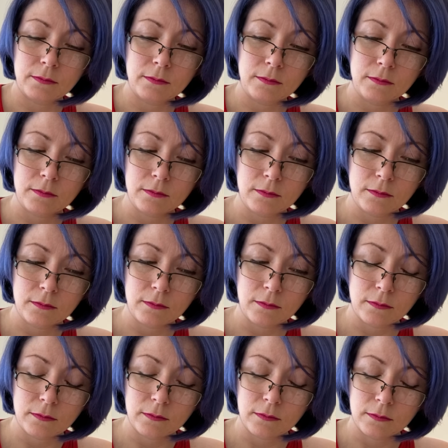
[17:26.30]

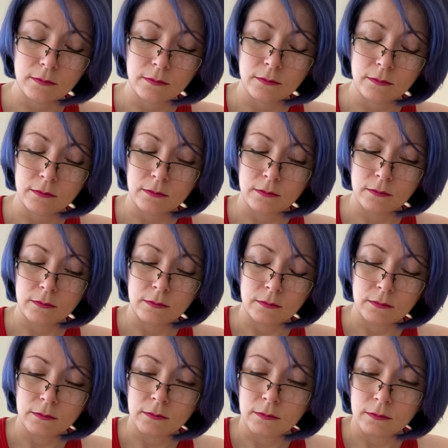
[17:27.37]

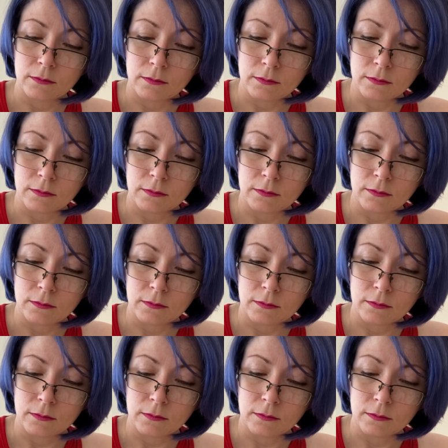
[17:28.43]
No one is speaking in this clip.